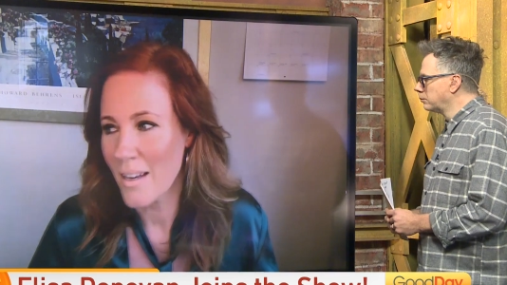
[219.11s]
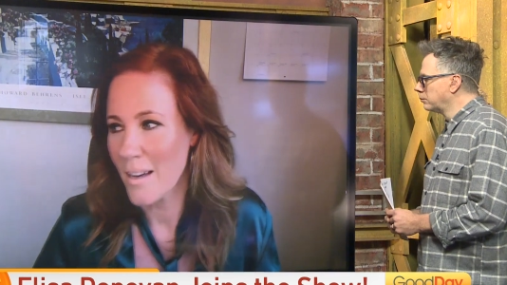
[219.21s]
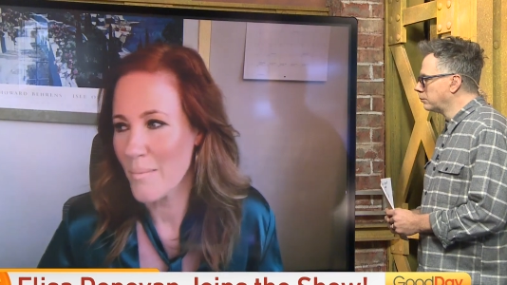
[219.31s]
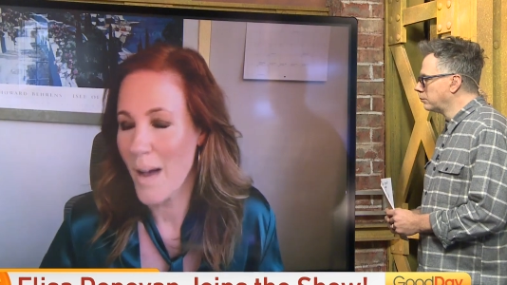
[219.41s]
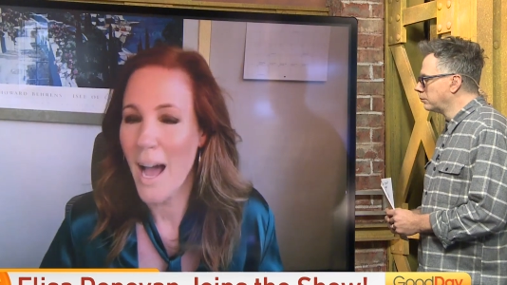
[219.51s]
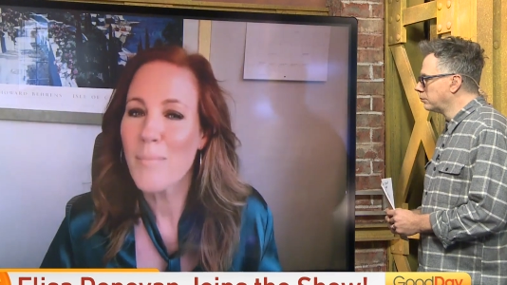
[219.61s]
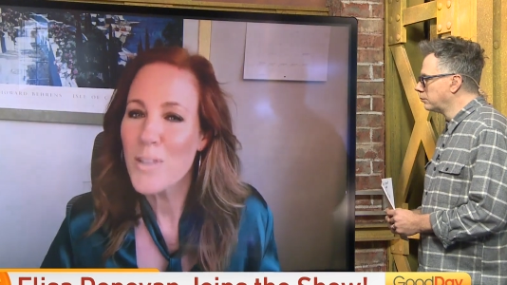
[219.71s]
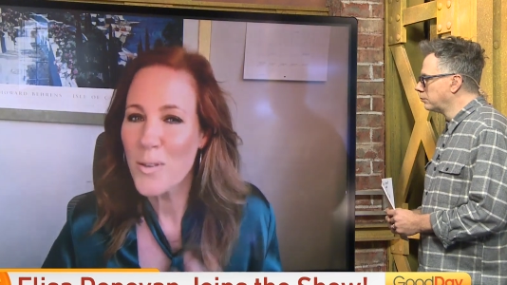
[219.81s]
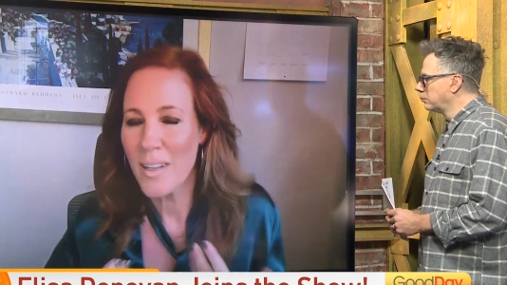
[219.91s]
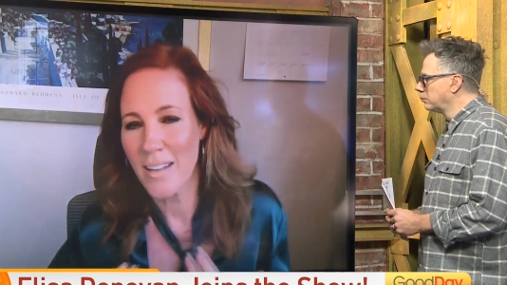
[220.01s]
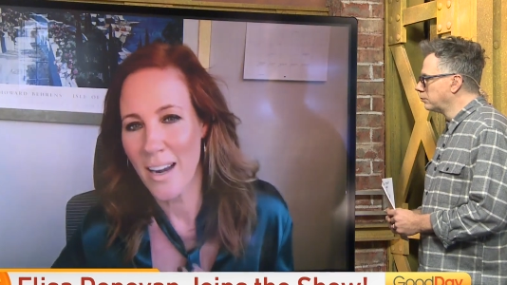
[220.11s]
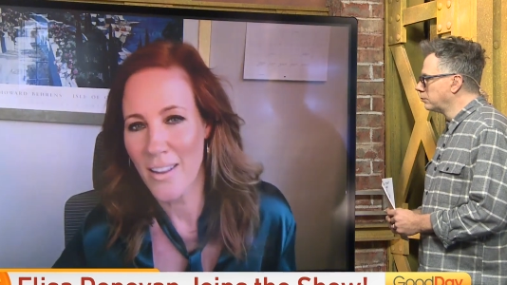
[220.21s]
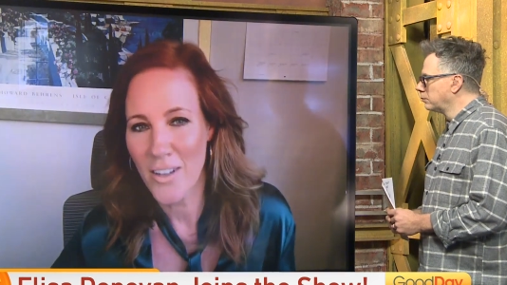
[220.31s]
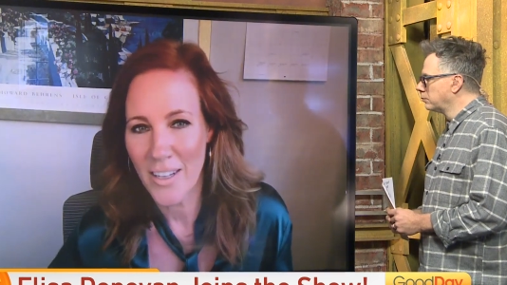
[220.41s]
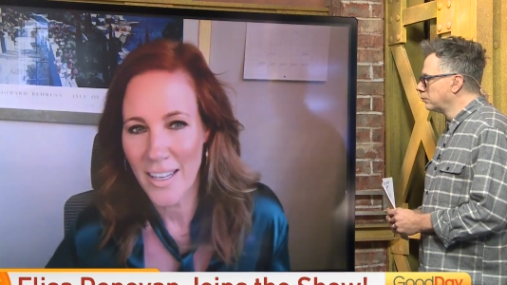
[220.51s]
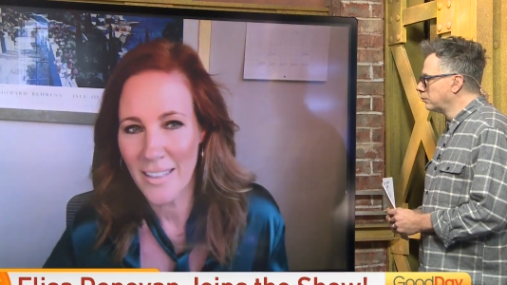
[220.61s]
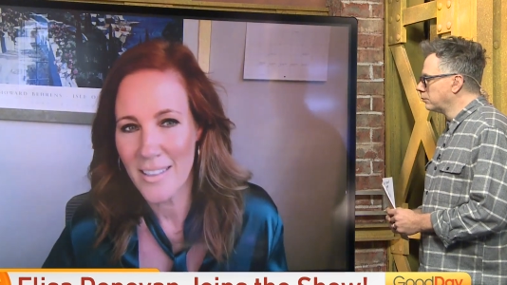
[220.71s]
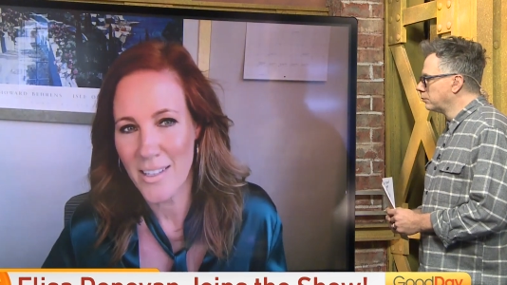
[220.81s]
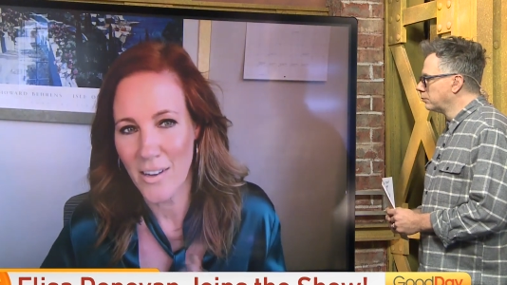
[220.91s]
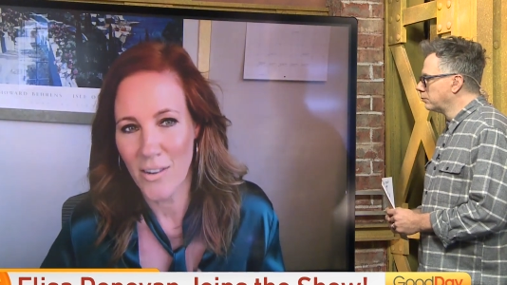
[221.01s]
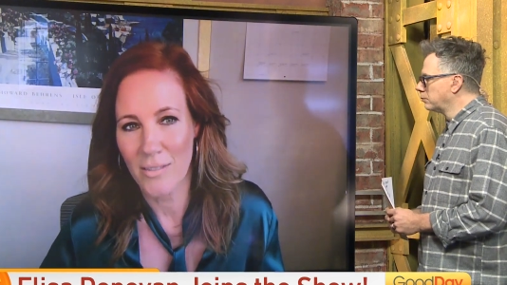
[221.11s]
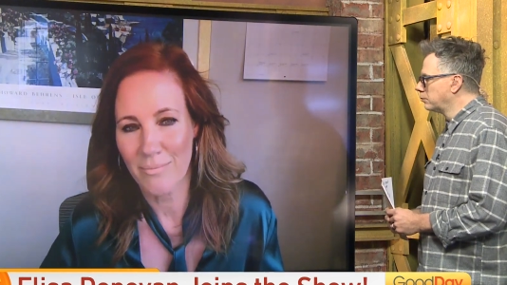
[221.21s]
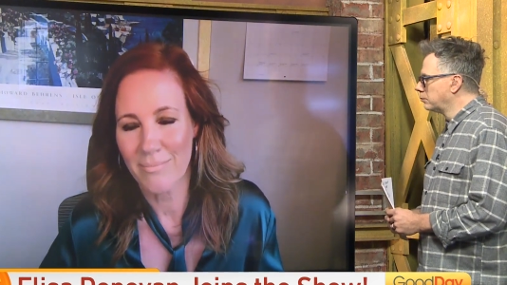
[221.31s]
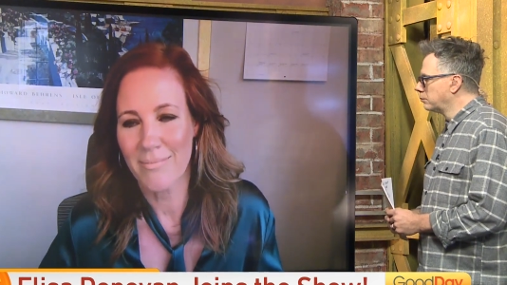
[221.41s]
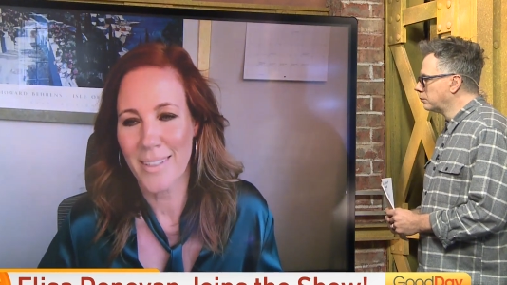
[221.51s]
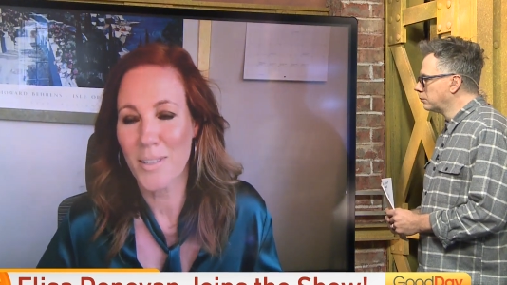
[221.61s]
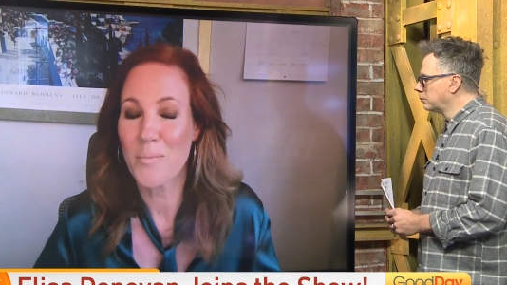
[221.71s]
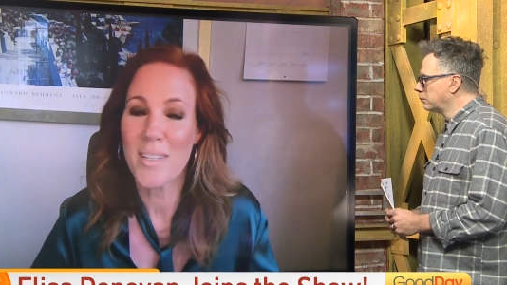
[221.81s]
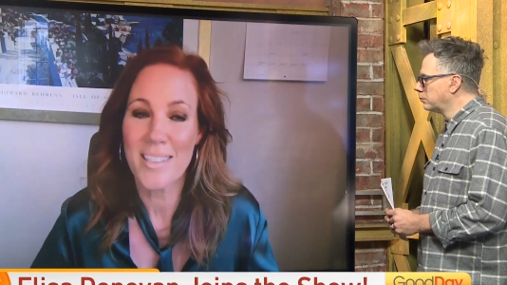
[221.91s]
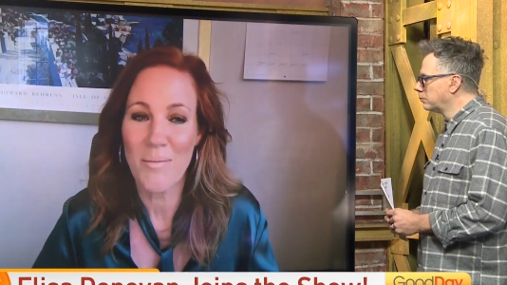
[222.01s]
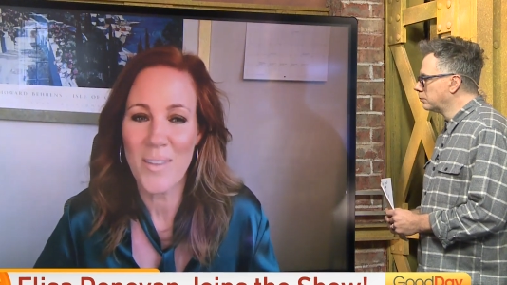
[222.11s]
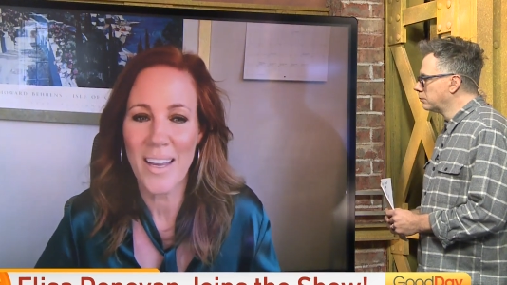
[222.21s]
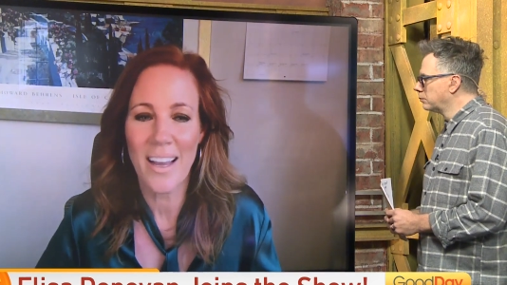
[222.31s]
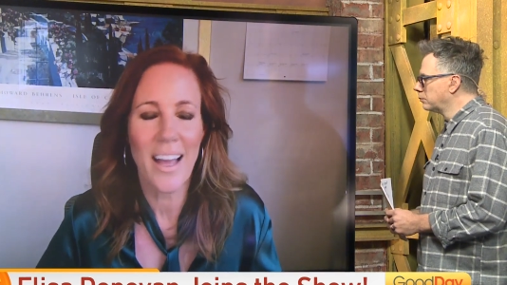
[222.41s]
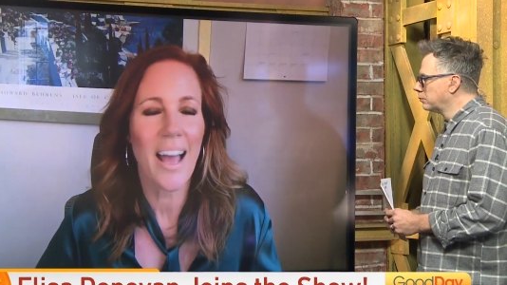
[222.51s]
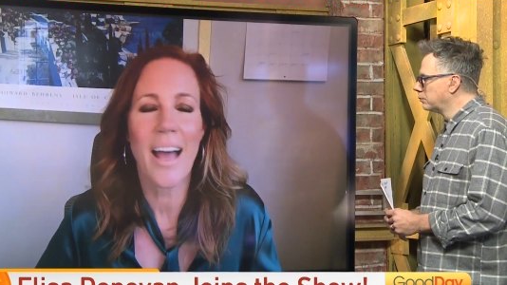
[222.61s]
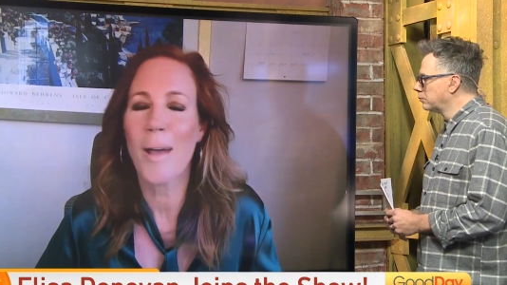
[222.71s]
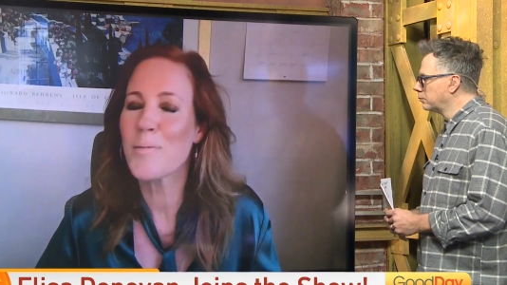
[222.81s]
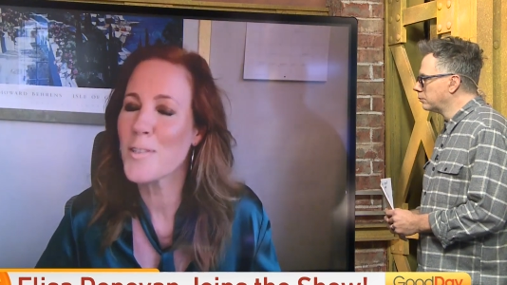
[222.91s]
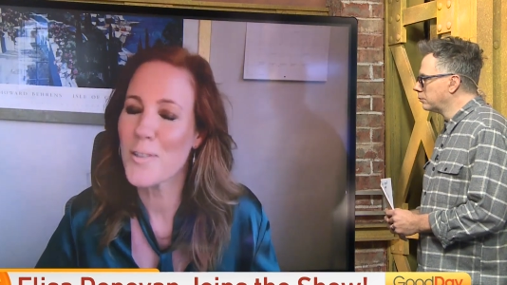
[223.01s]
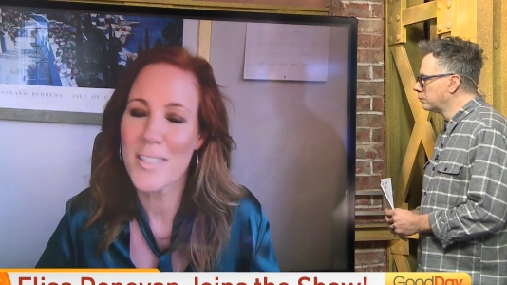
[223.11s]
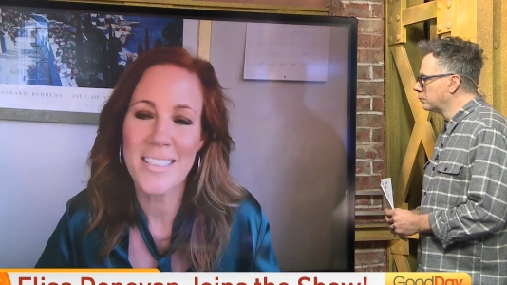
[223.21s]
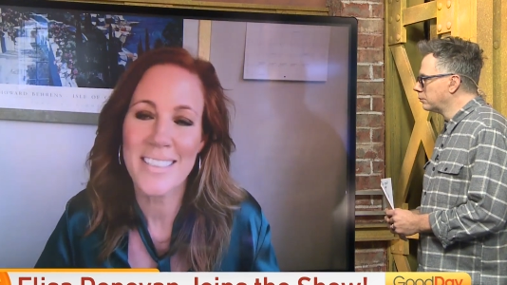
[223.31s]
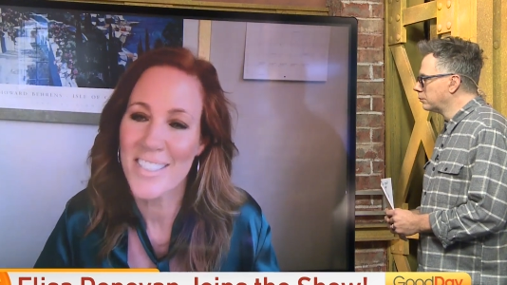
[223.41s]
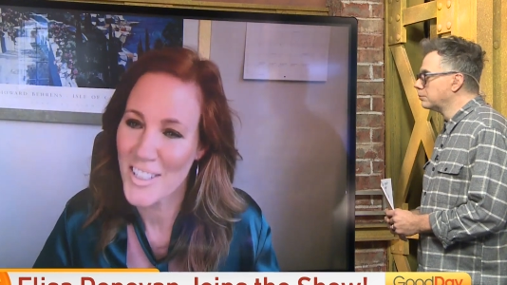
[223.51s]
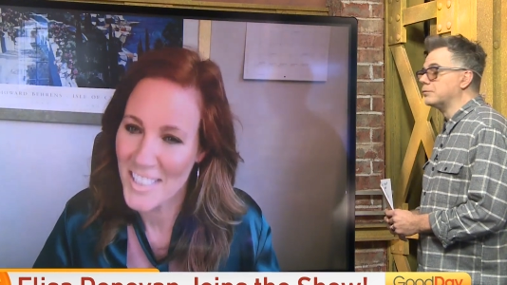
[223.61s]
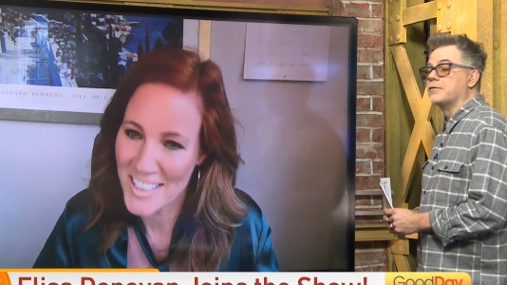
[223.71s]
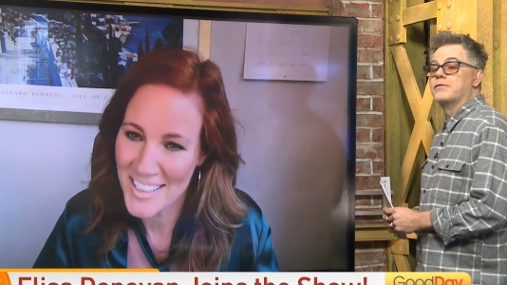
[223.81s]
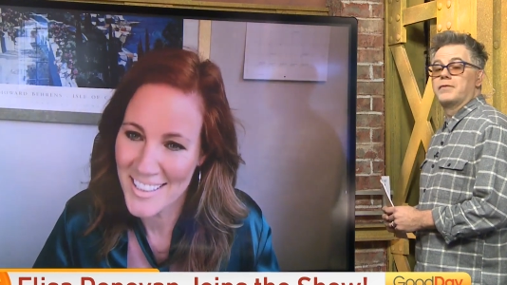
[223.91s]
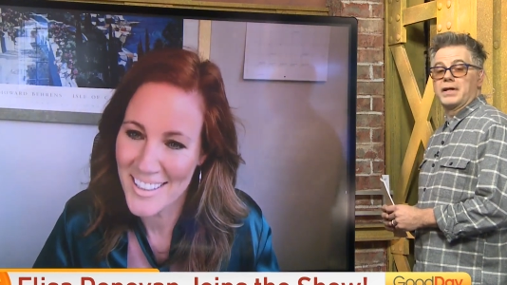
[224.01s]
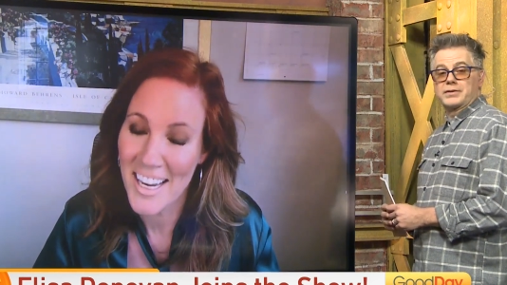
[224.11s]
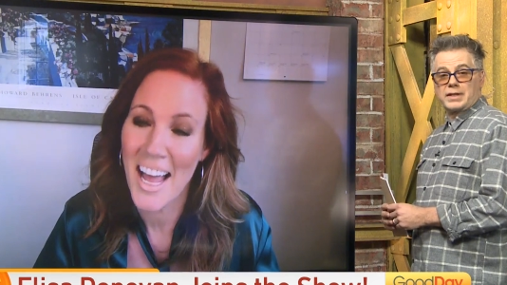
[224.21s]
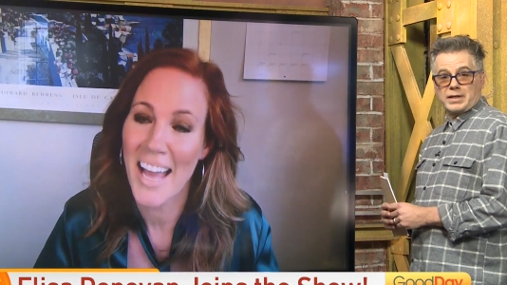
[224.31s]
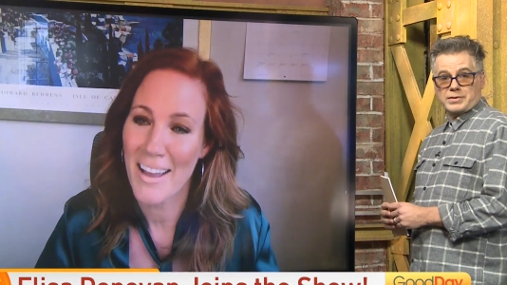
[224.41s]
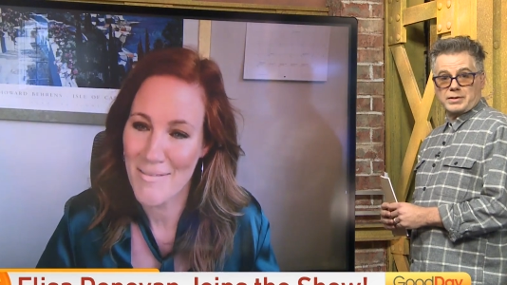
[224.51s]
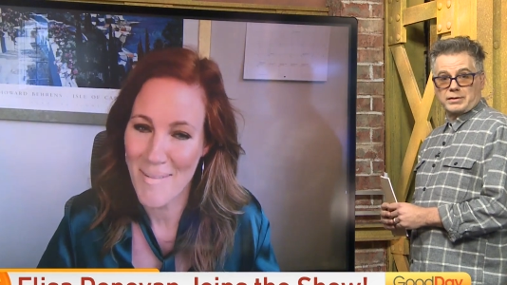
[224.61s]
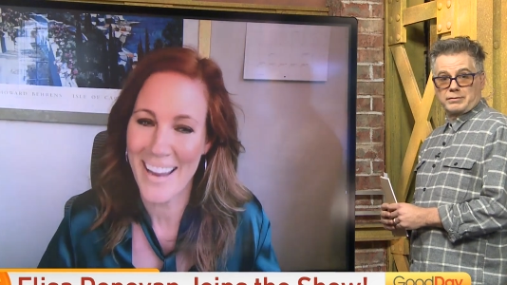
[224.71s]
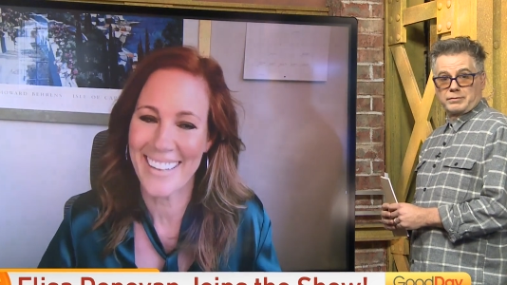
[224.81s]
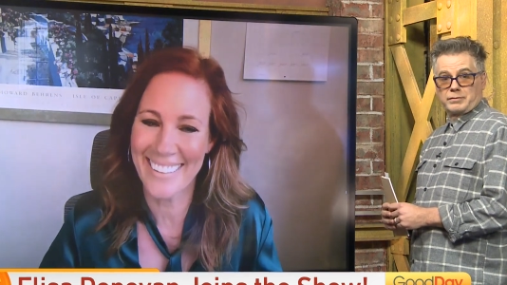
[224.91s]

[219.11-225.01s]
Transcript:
Speaker 1: Um, I'm doing a lot of the cooking, so it'll be something absolutely delicious yeah. that i made.